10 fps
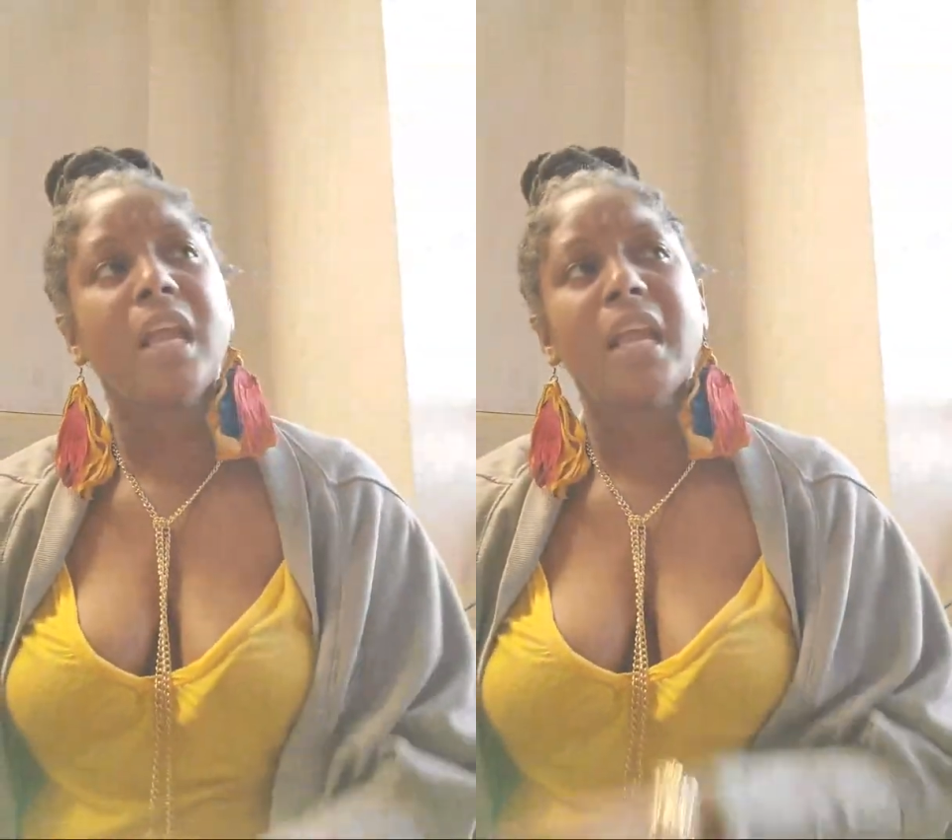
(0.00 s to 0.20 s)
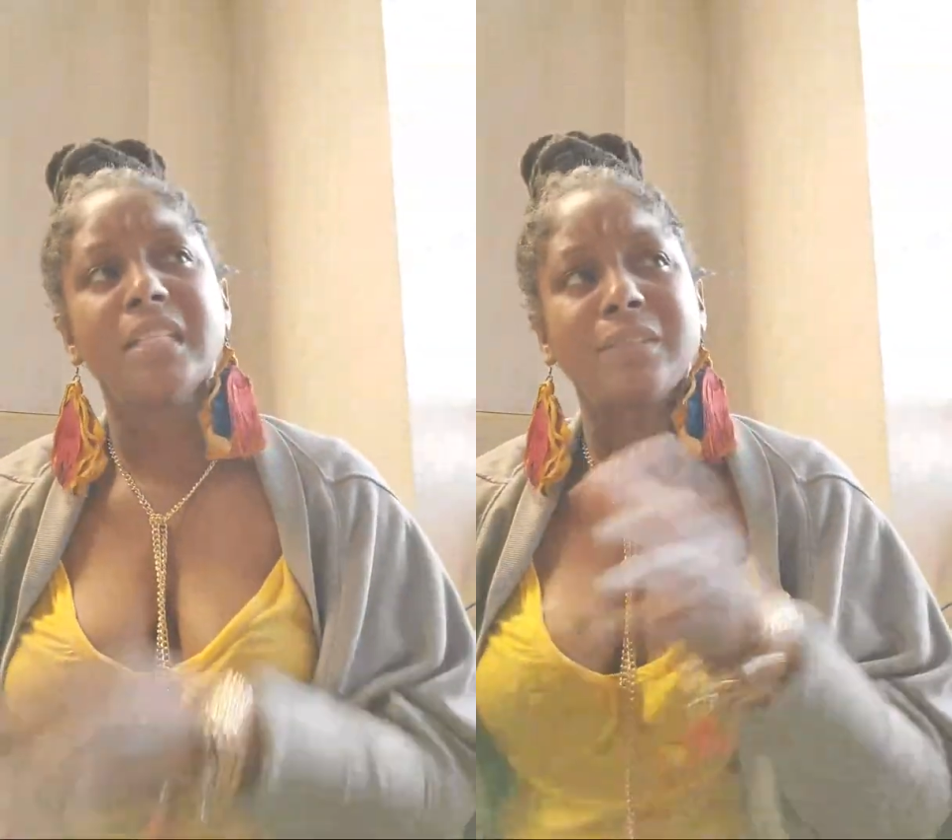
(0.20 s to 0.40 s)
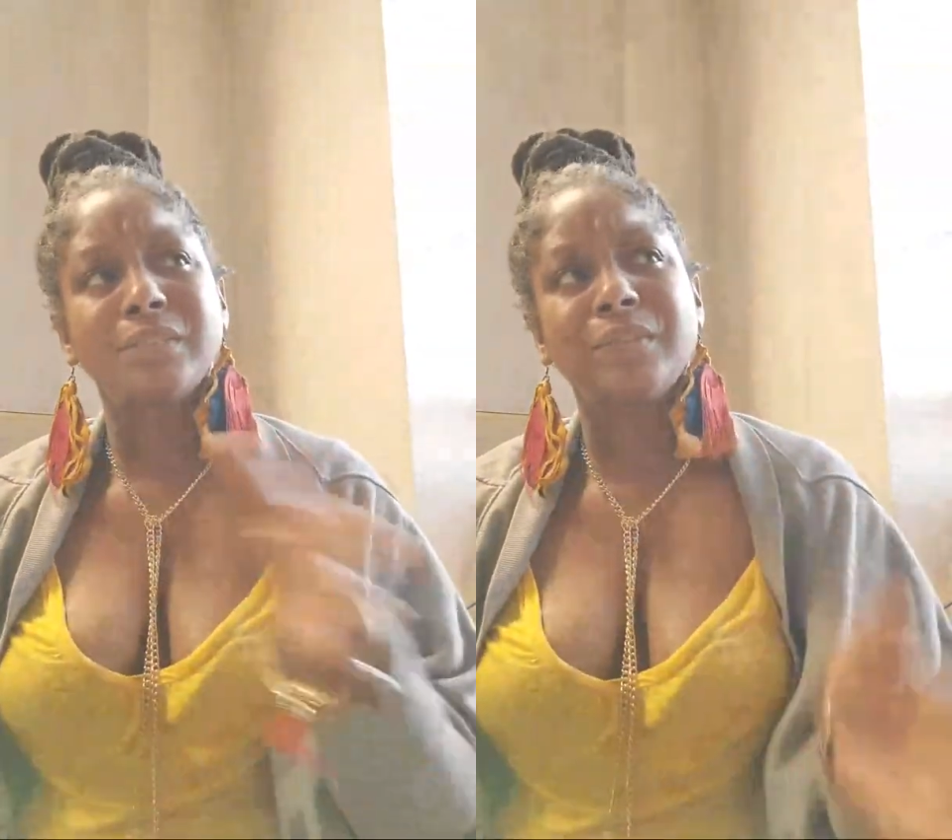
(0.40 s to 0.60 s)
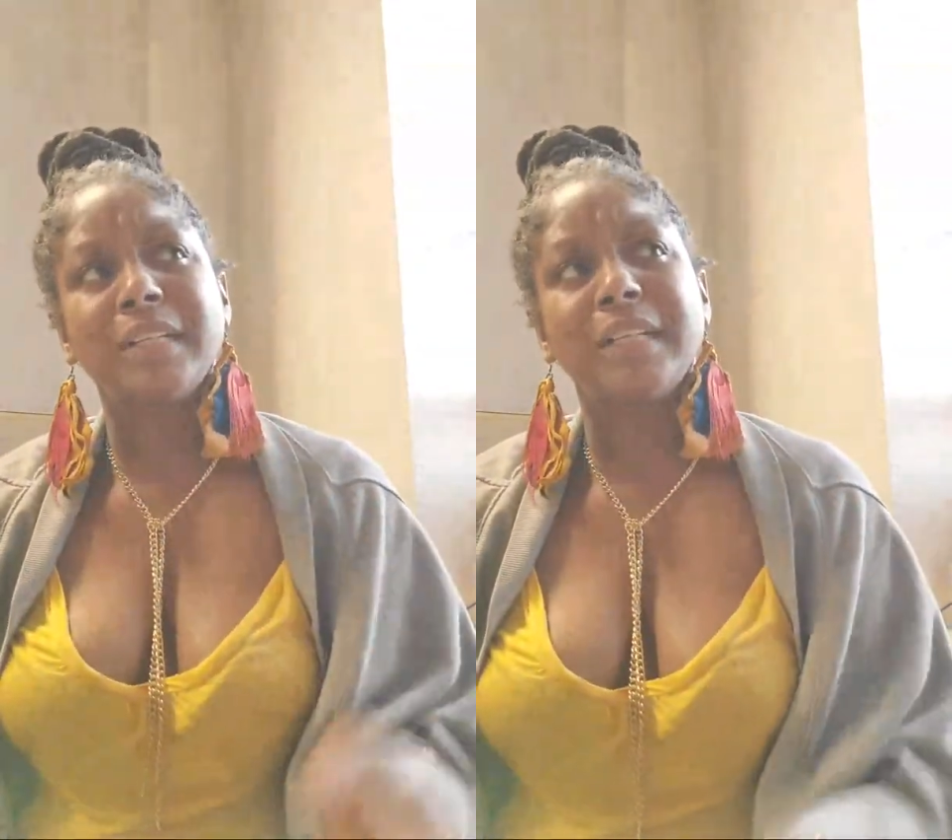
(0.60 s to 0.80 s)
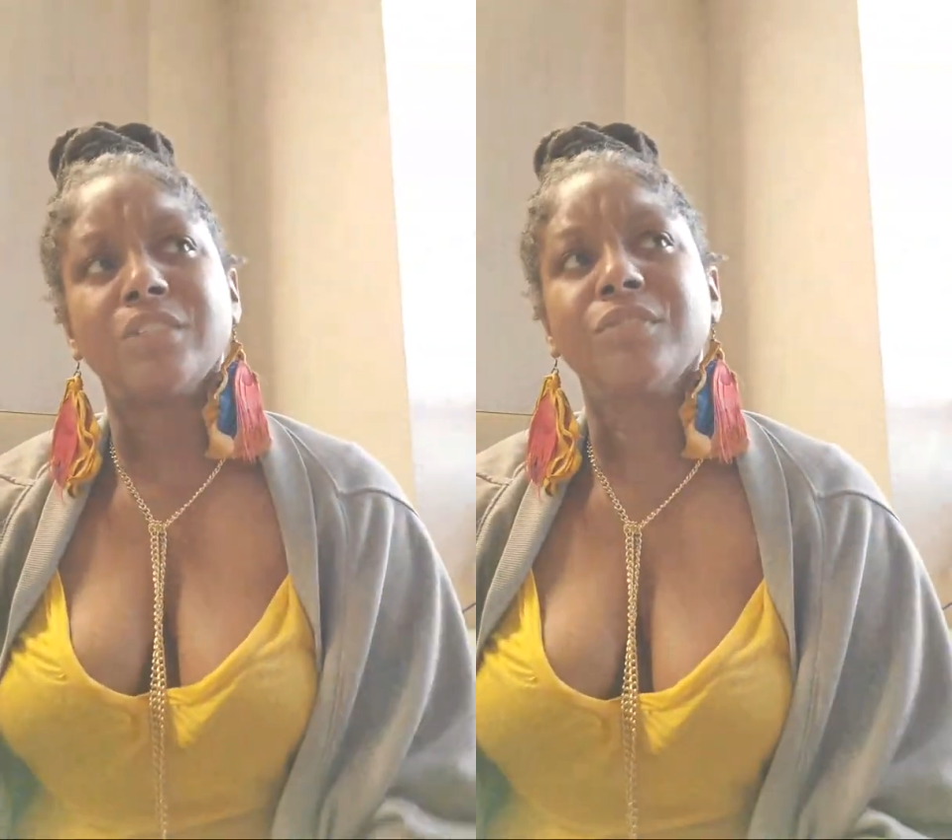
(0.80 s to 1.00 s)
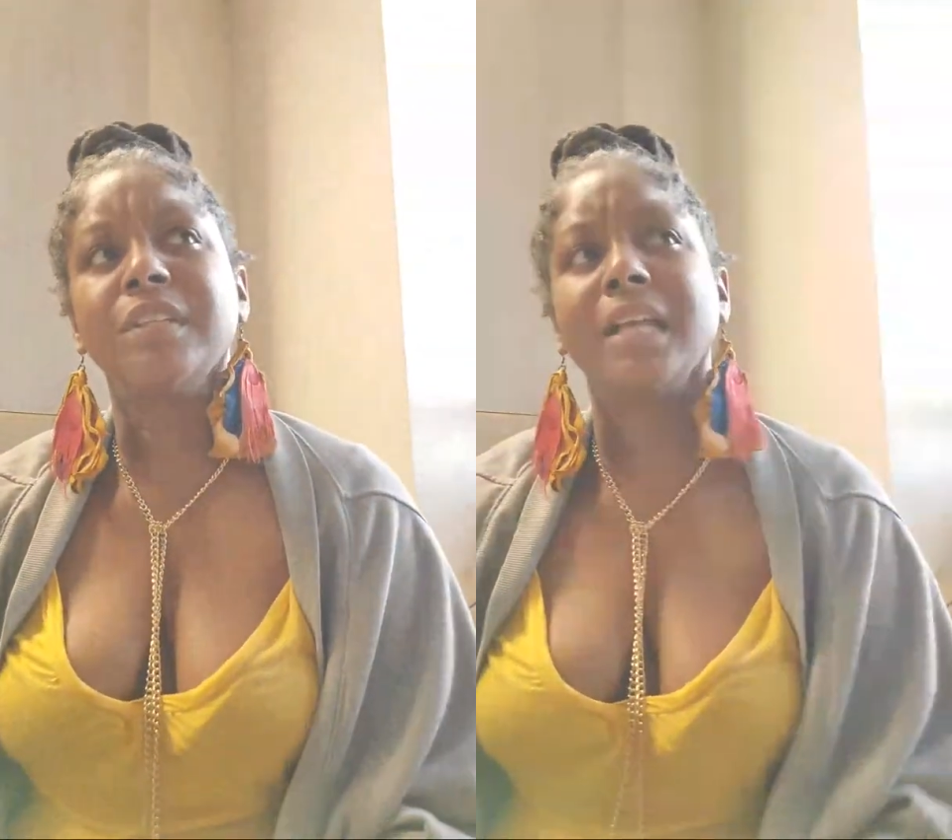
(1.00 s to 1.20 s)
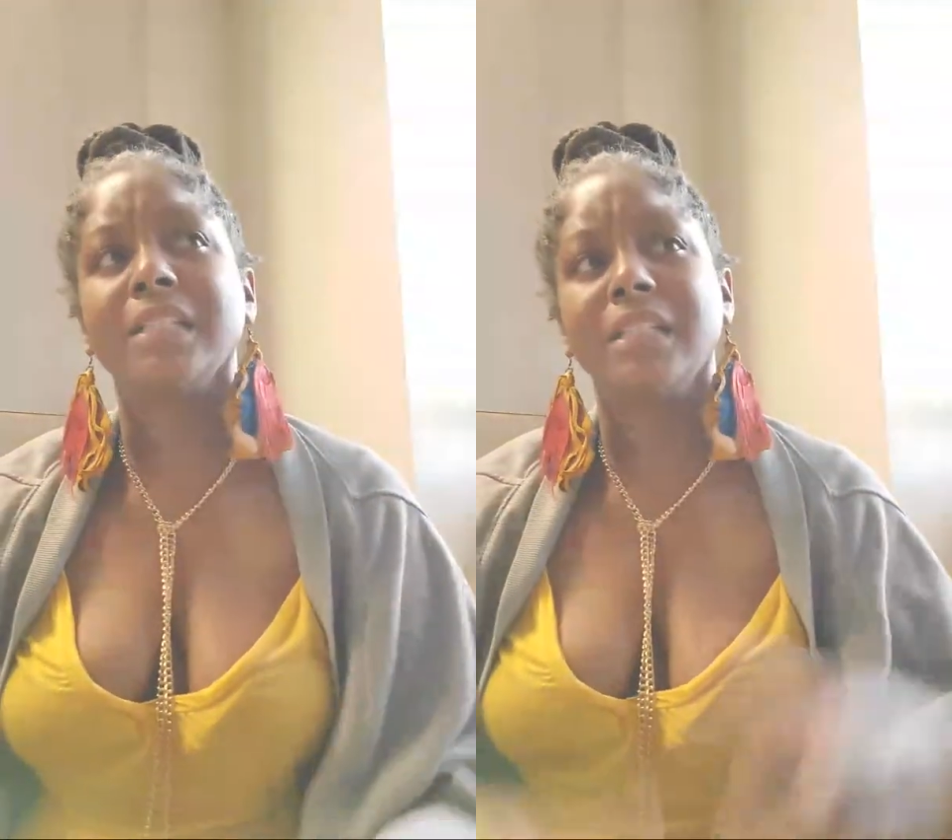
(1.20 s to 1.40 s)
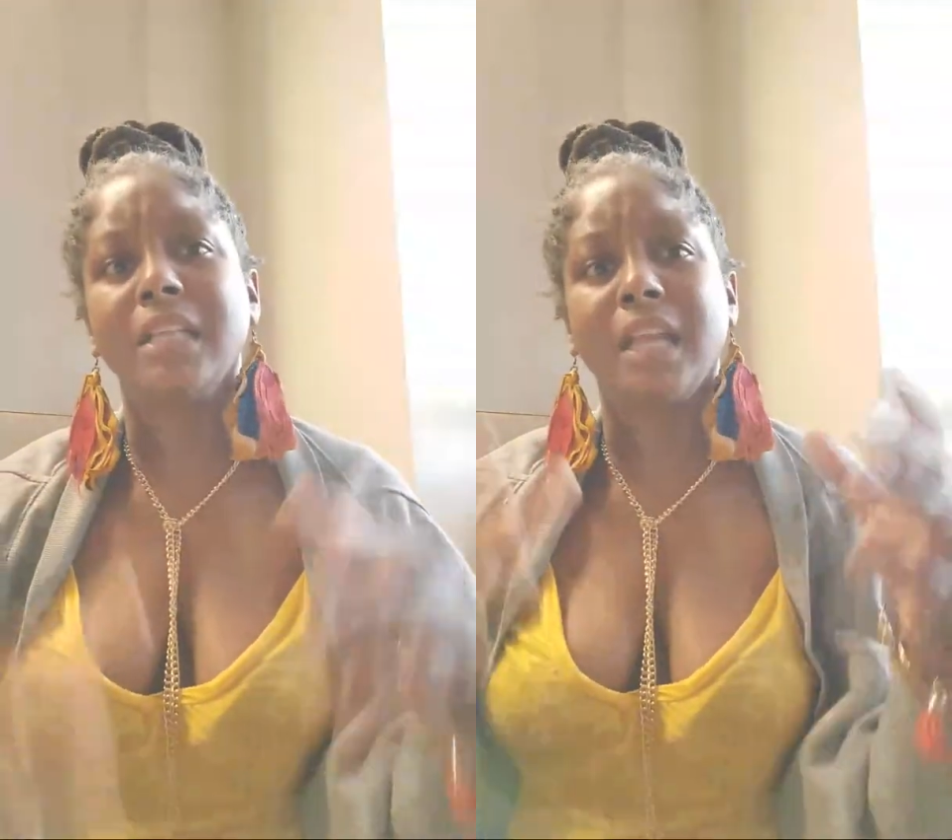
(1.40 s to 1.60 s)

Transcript: As I was running down the street, I seen